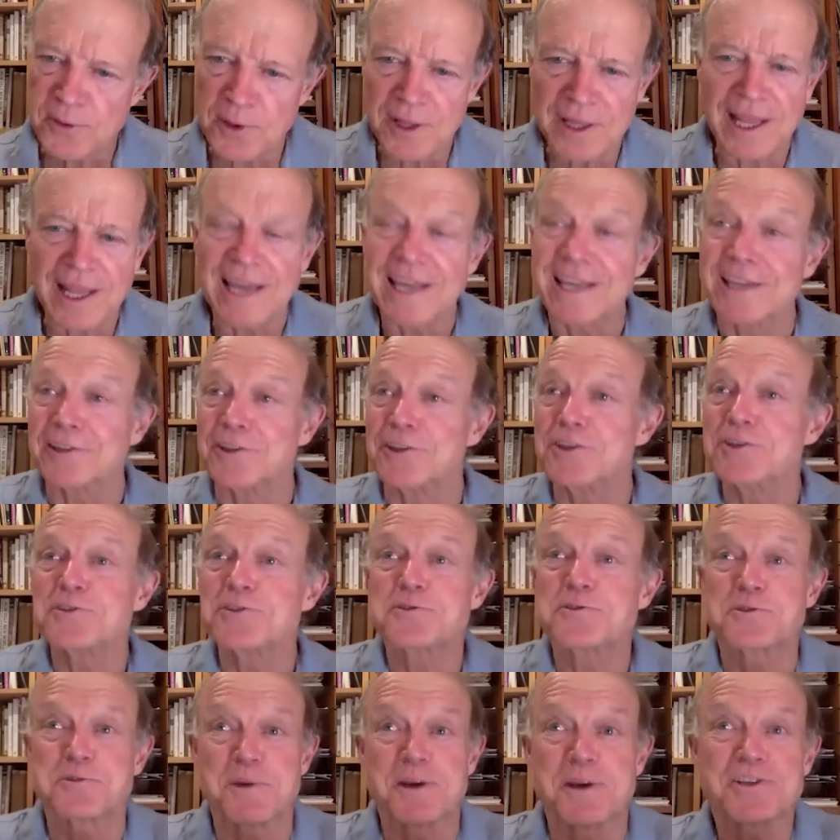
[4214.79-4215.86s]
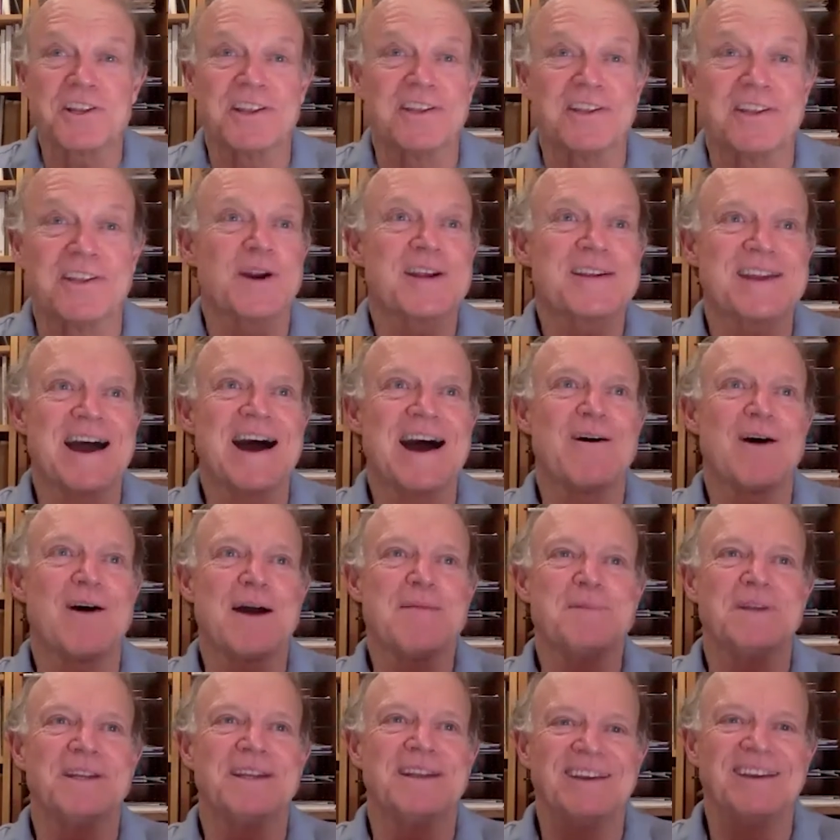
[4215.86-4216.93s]
like at this, especially right now,
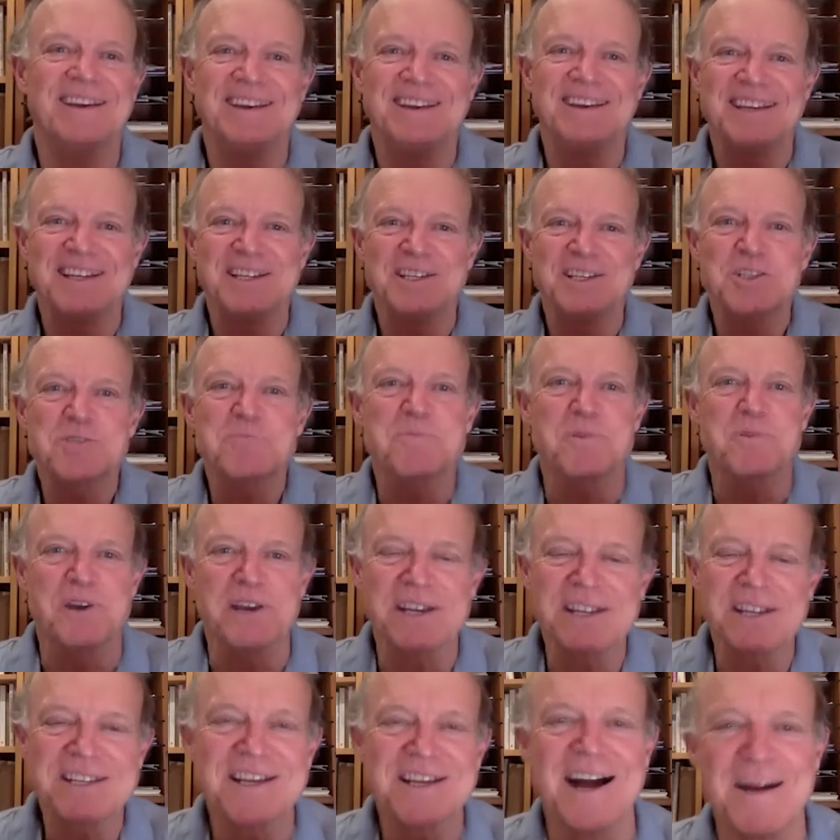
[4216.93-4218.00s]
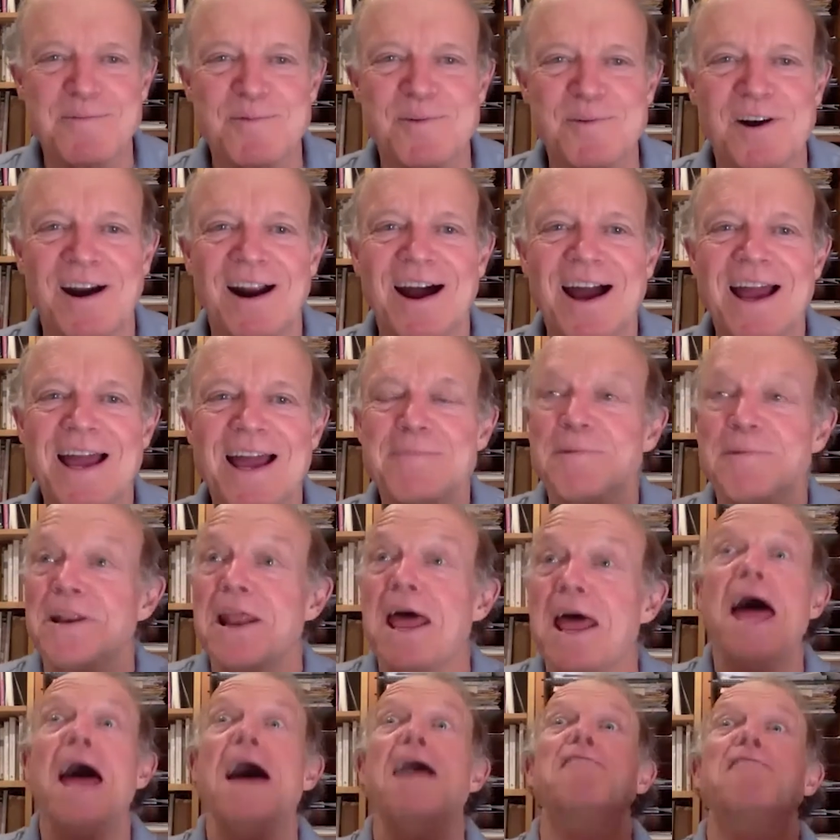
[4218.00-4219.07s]
I'm in springtime where I am, and
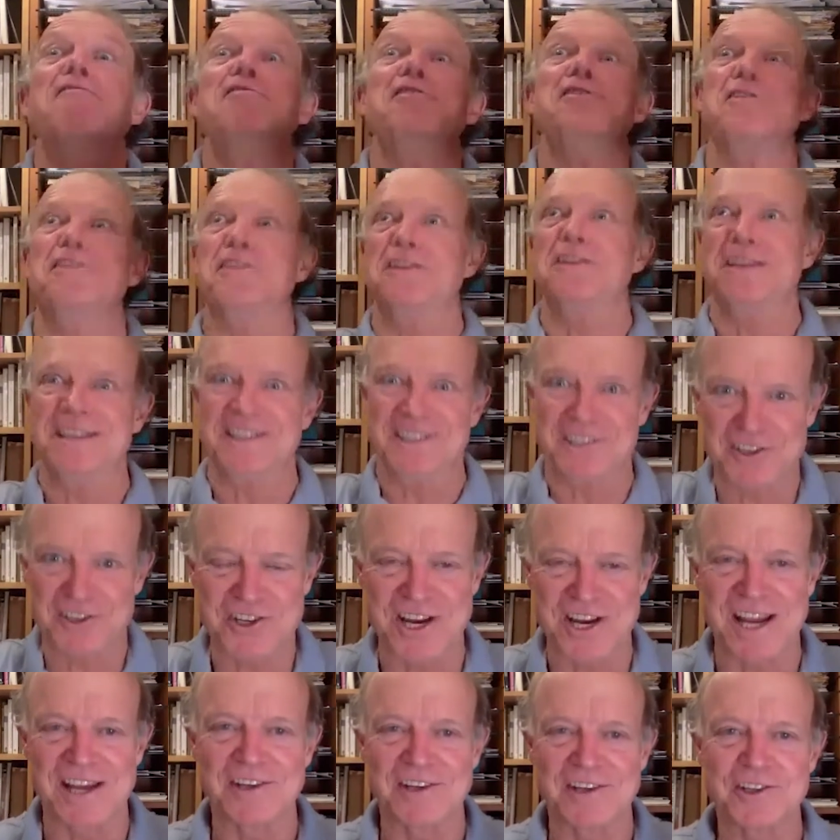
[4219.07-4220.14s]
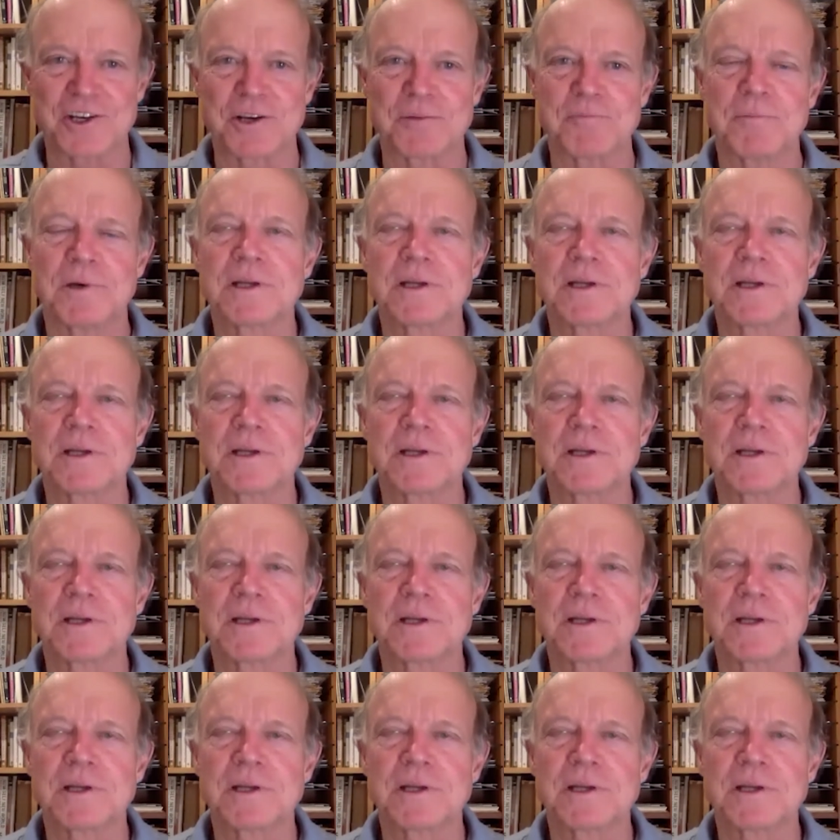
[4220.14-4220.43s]
everything's changing.